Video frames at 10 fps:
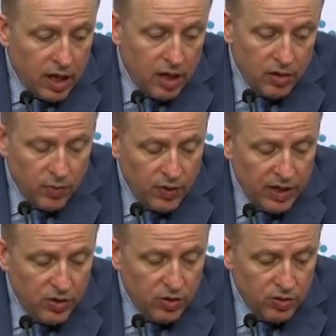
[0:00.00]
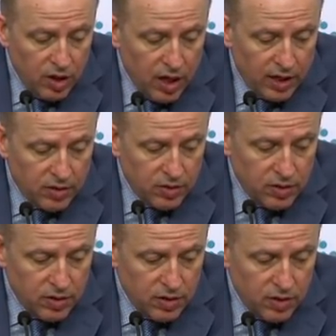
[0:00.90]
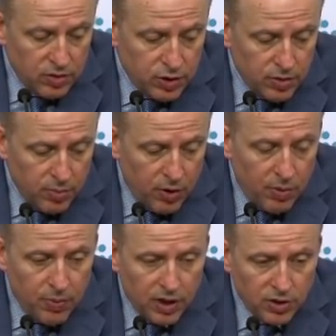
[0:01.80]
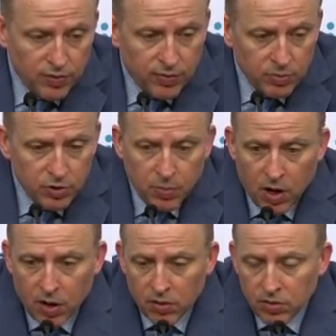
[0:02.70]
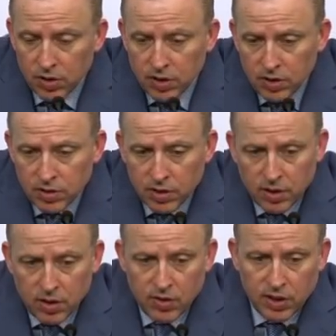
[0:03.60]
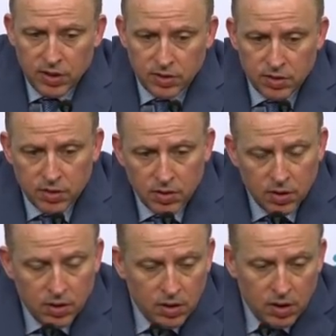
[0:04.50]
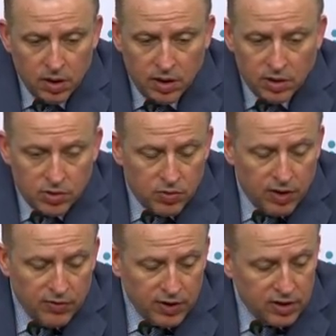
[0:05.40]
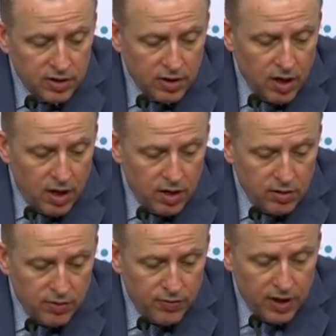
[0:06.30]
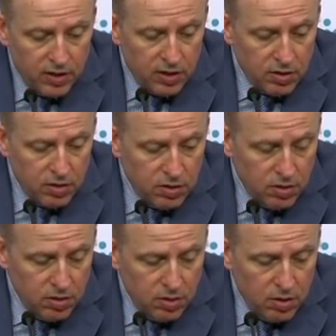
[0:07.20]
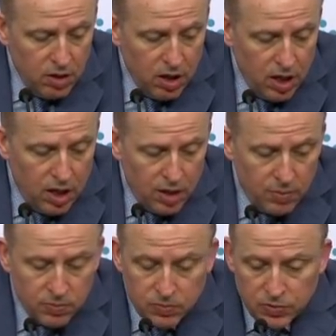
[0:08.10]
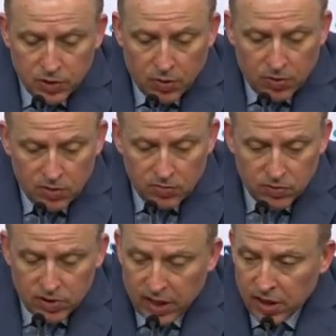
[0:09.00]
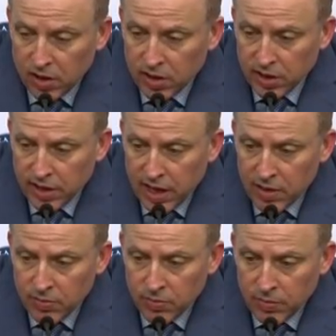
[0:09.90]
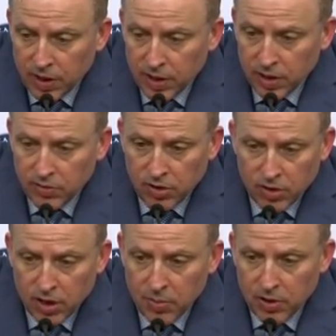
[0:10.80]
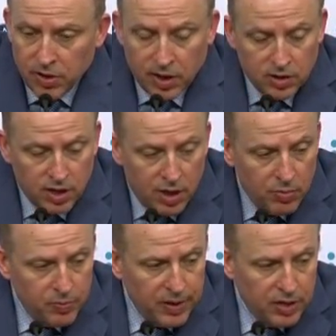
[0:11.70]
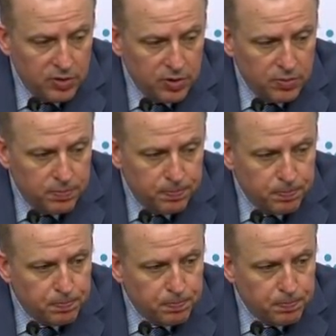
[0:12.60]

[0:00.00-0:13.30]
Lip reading: Yeah, and again, and we knew the ball pressure from Smart is he's a terrific defender. So we'll take a look at that. Probably could have done a couple things to help him out too.